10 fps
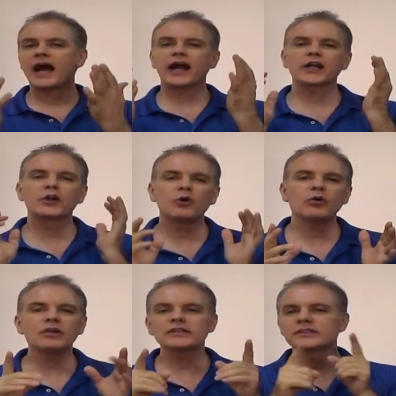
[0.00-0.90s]
Our
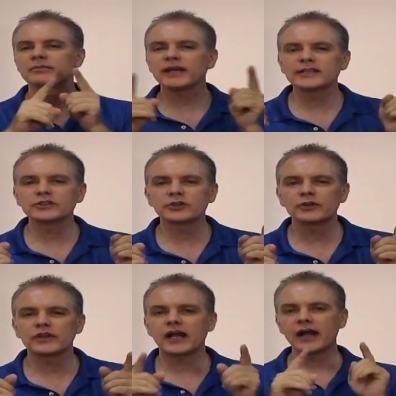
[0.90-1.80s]
goal is to make
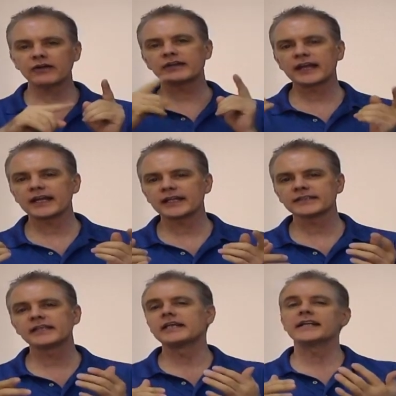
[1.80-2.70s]
sure that our
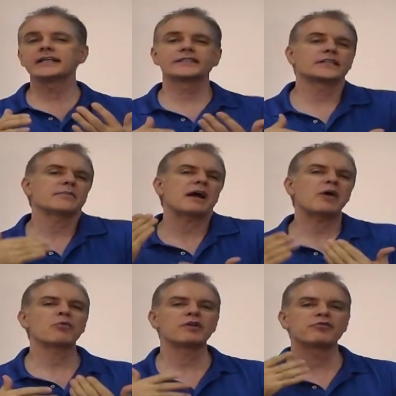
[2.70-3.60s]
dance is
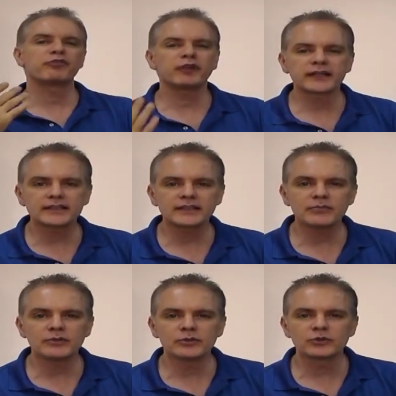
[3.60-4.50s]
somehow reflecting the
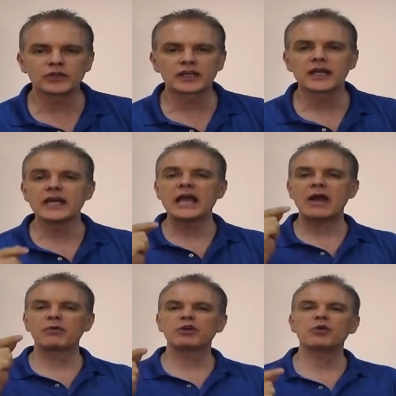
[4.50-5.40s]
music,
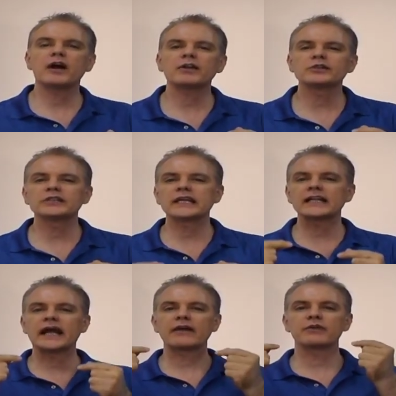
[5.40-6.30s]
and when you
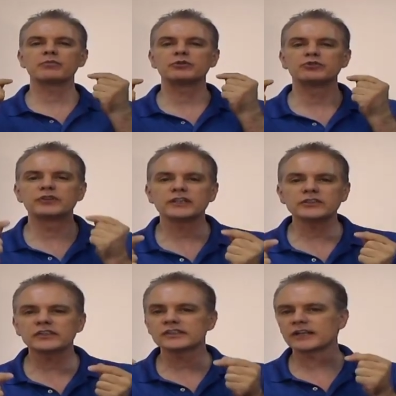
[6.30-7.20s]
understand how the
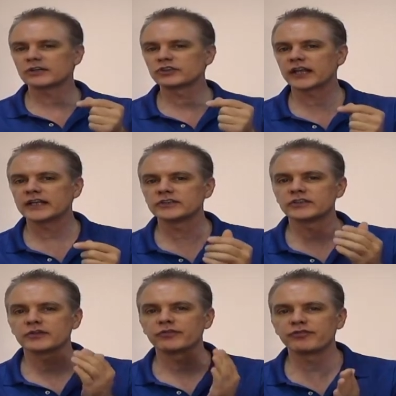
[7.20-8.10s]
musicians are
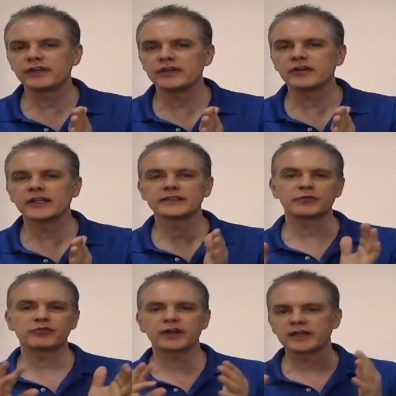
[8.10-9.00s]
changing the feel at
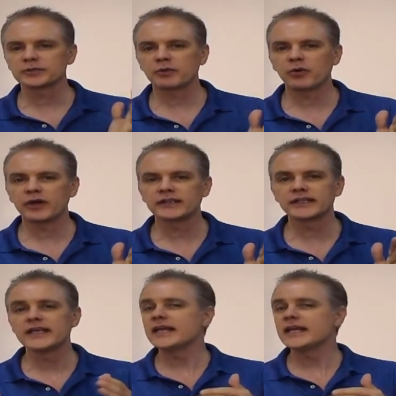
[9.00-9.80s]
the phrase point,